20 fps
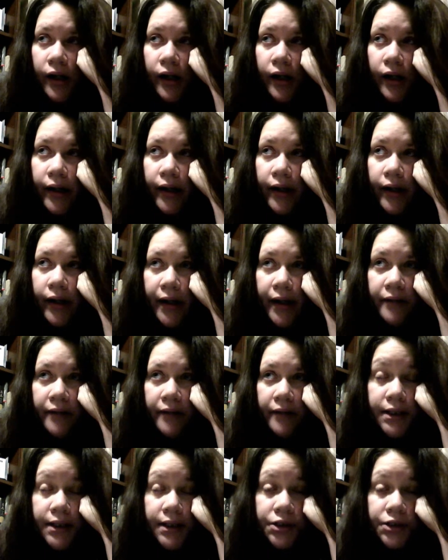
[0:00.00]
I have
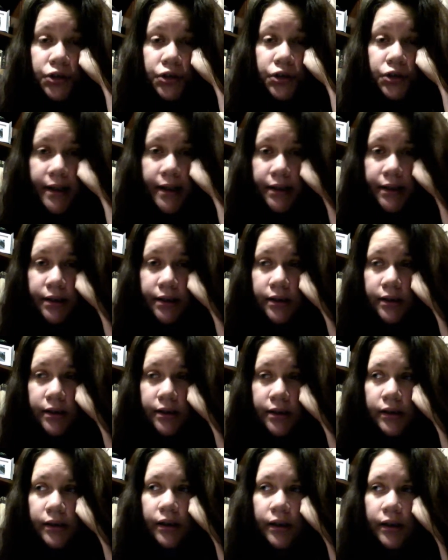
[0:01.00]
interests,
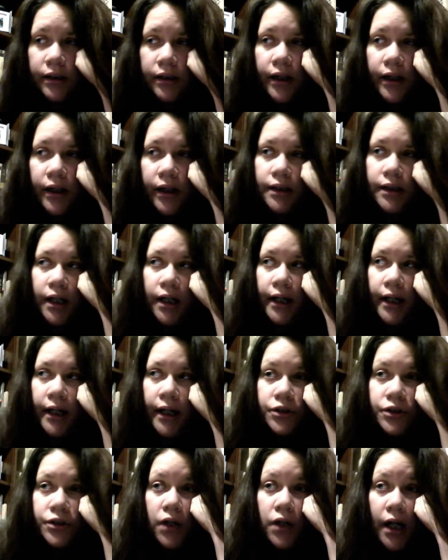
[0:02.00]
and I
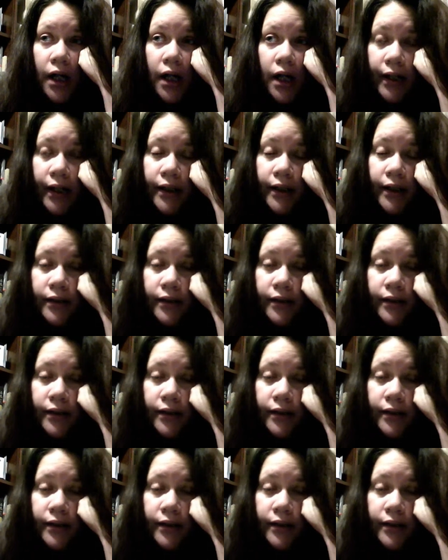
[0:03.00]
try.